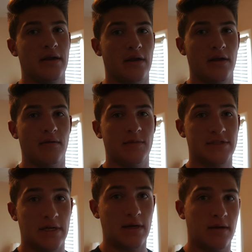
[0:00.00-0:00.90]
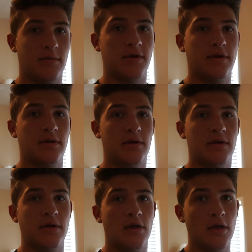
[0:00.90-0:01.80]
And um, it's time
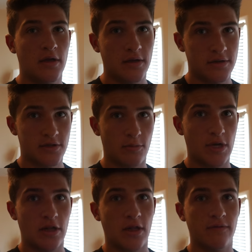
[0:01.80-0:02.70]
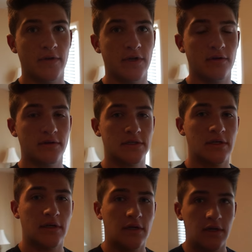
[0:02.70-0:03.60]
to start making a lot of
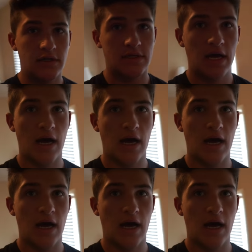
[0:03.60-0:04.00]
videos to